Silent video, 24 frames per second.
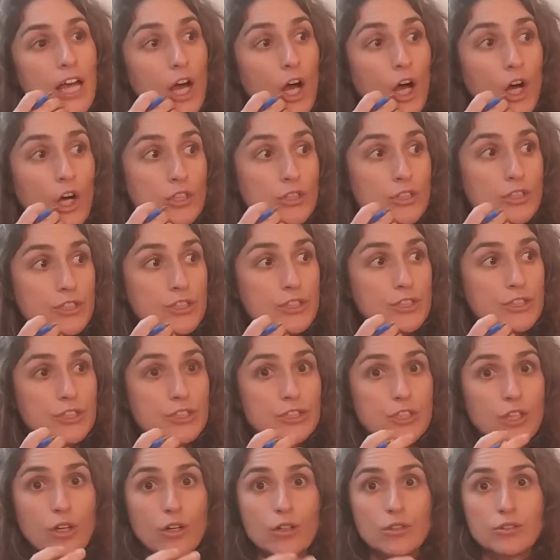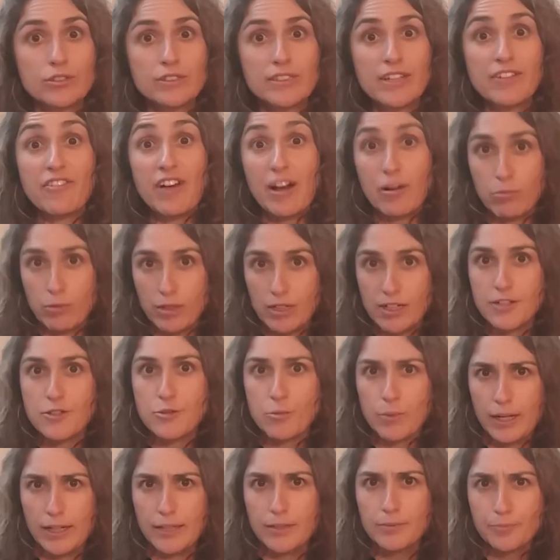on, on the vowel as
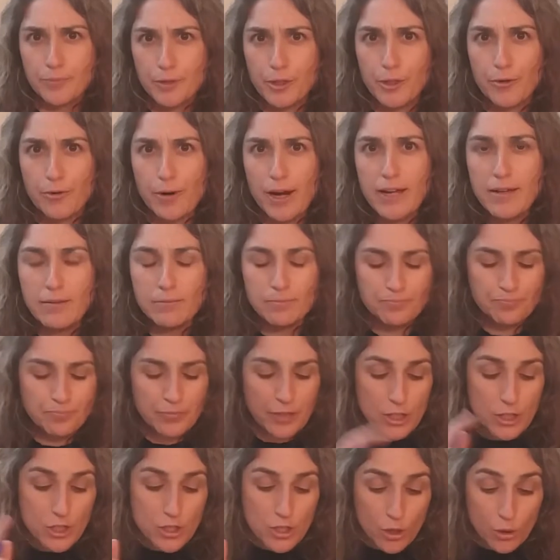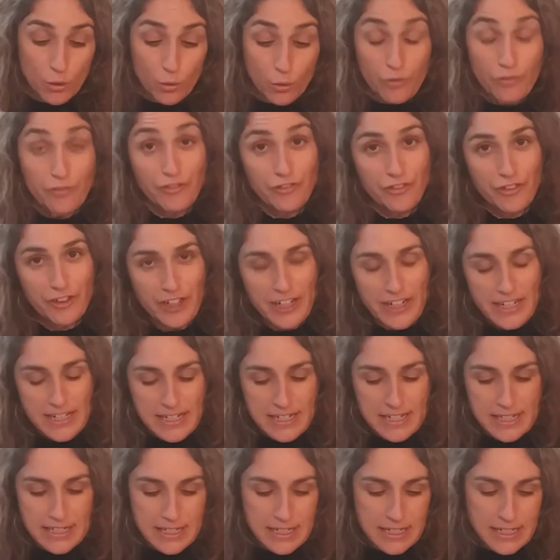well, alright? So, for
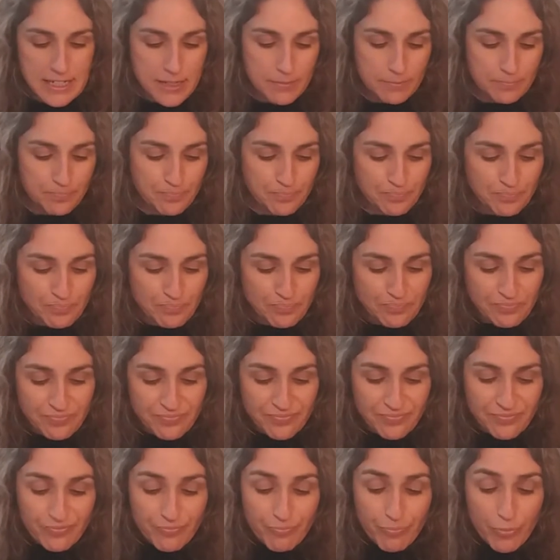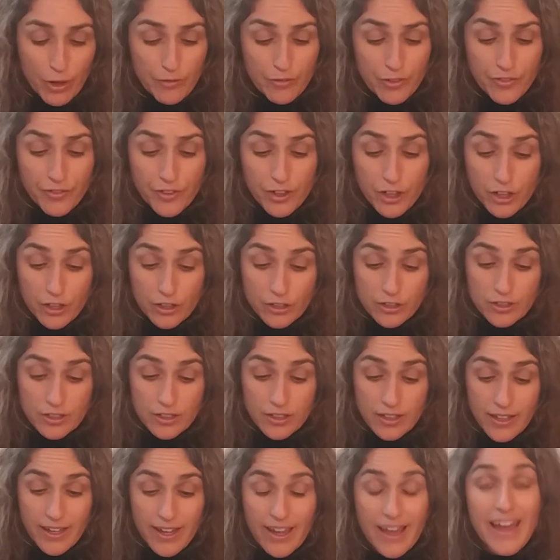instance, we've got
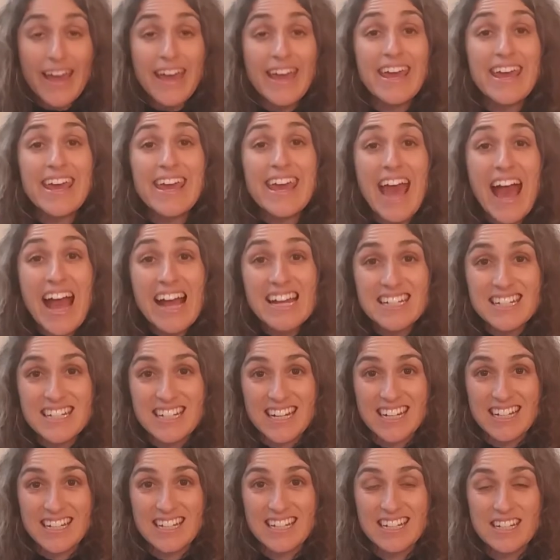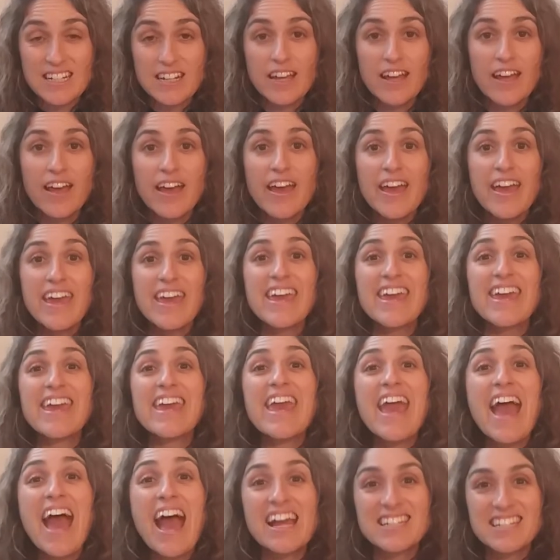yasas,
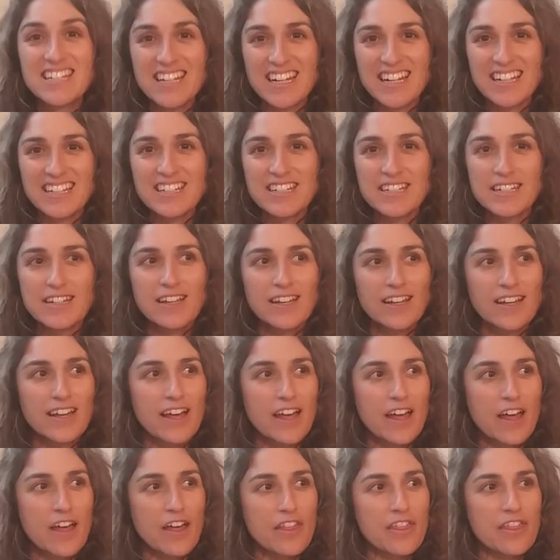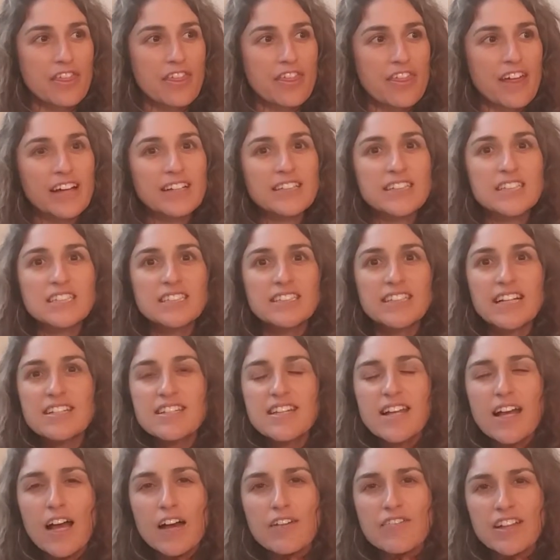yasas. That
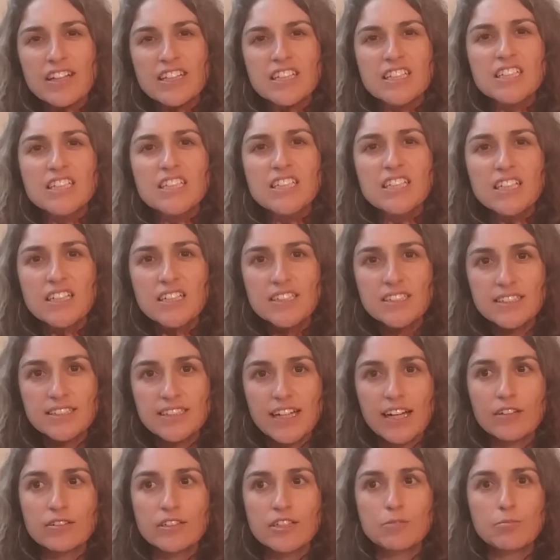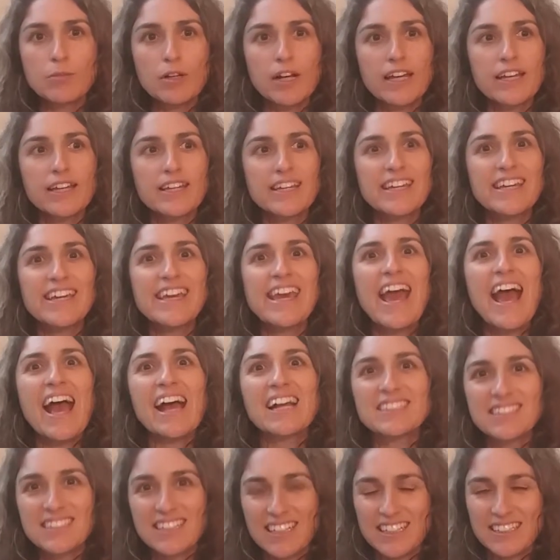doesn't have that good sound, it's more like
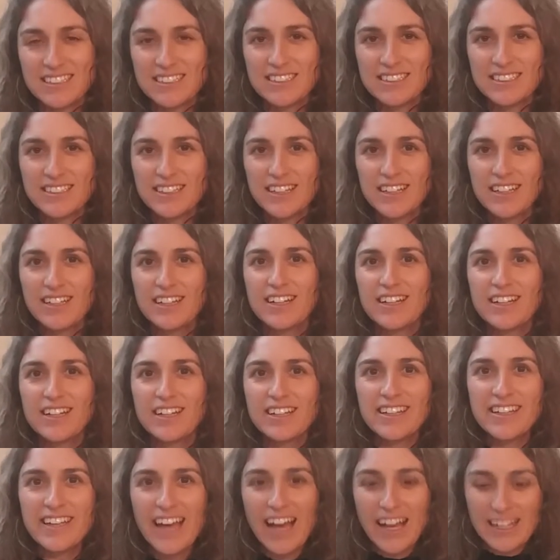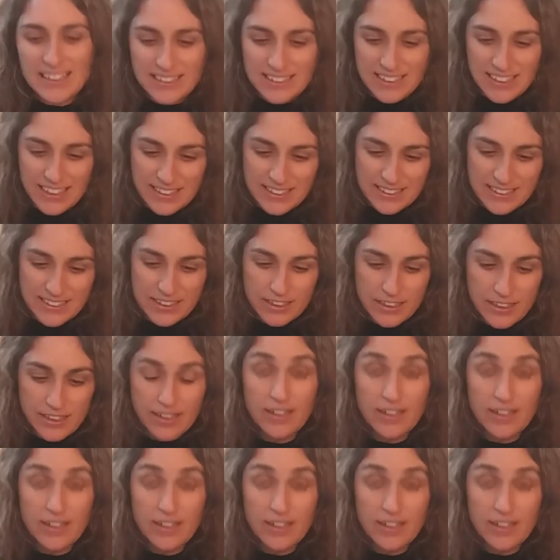yasas, yasas.